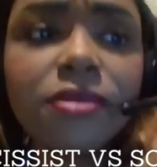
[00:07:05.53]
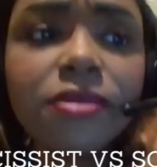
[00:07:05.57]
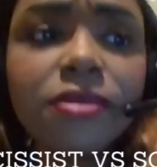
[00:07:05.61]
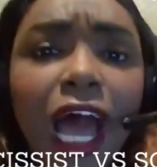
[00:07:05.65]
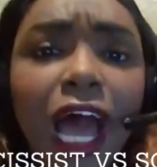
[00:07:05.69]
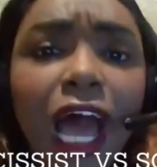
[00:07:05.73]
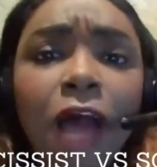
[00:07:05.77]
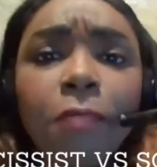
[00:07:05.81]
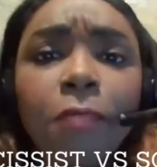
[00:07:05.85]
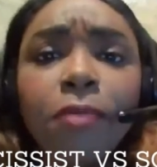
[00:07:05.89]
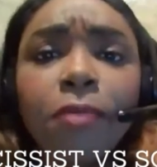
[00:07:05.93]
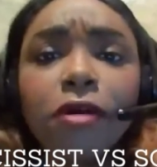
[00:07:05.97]

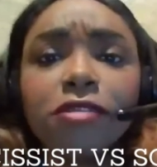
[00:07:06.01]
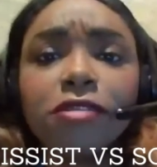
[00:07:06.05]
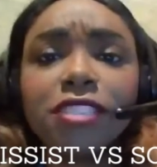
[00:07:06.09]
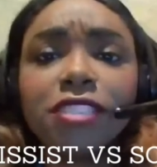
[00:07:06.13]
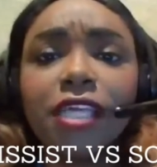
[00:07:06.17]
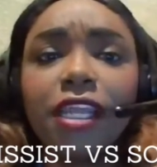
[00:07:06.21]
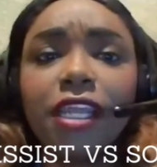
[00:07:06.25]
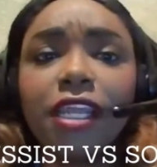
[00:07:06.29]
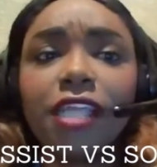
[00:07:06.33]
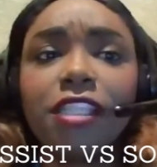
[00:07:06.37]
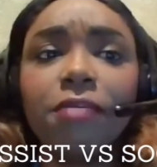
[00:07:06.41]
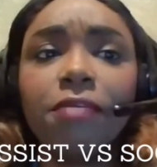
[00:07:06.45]
I'll post
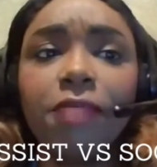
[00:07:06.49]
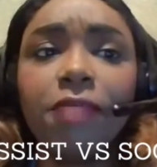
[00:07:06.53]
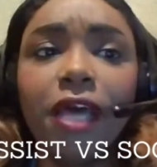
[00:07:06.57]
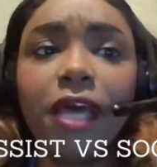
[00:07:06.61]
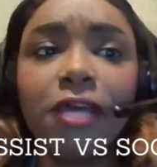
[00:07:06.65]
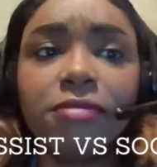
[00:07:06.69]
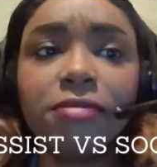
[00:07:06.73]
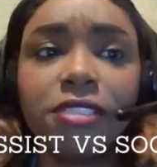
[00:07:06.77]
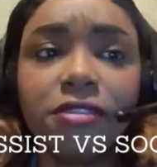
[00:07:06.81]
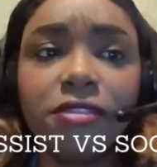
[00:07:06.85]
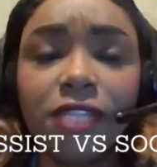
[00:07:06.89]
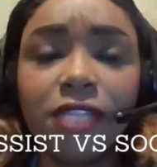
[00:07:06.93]
that at the
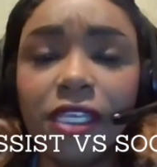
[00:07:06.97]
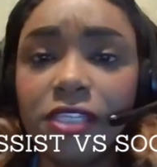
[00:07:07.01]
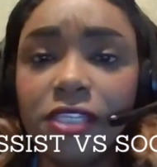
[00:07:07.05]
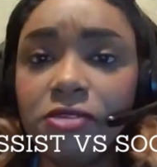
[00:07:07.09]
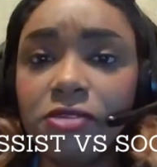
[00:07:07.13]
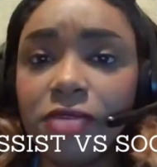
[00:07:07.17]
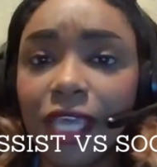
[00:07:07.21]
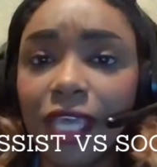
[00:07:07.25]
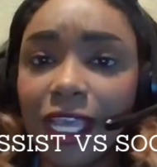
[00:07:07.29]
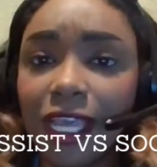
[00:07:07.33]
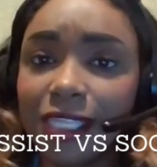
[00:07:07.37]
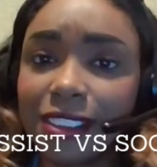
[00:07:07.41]
bottom so then
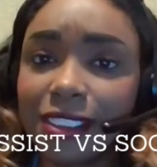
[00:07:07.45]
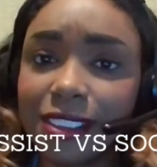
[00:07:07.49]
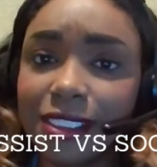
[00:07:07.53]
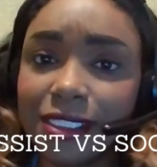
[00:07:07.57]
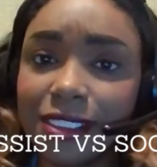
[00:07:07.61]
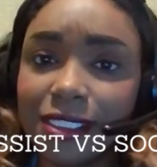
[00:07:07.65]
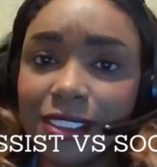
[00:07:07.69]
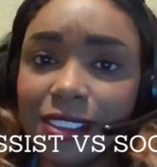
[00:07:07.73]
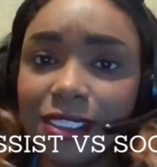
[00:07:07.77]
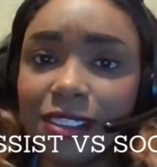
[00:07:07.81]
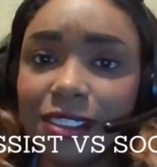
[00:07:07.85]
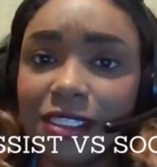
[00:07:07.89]
you guys can
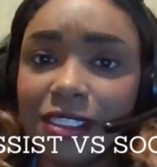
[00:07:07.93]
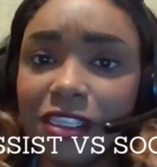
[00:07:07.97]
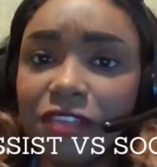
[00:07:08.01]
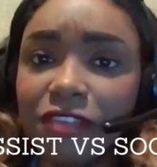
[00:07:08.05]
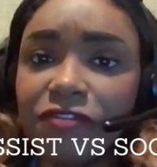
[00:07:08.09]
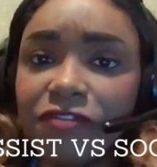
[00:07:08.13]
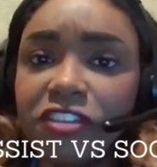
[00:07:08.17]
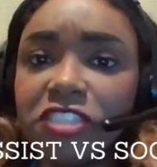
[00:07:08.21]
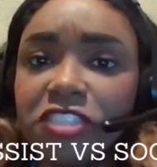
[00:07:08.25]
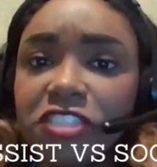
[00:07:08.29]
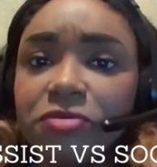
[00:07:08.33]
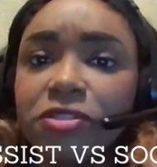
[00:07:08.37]
see the
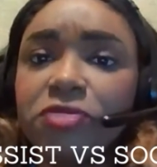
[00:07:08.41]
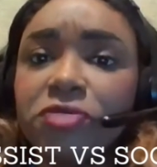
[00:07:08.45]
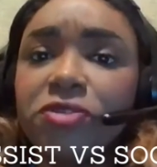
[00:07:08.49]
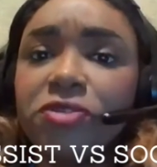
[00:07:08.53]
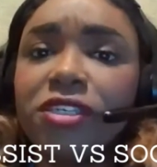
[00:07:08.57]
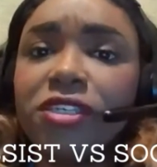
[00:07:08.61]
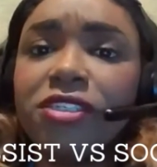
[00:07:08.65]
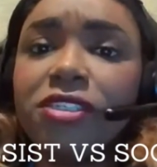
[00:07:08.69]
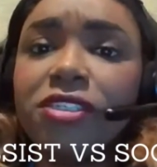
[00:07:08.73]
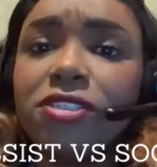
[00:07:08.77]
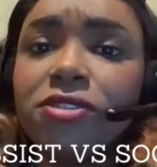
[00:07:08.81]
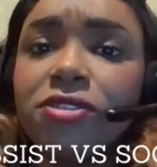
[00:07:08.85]
difference
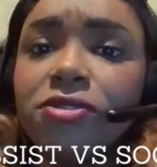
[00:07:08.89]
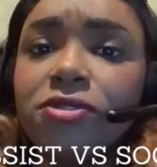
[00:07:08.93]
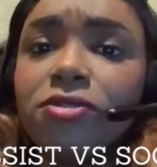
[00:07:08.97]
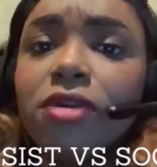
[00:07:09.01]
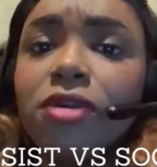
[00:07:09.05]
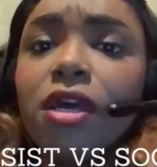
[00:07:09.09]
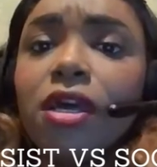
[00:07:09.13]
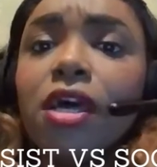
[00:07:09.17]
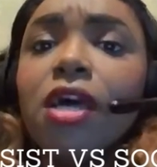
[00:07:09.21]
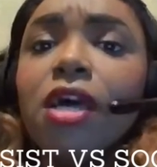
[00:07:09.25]
between the two.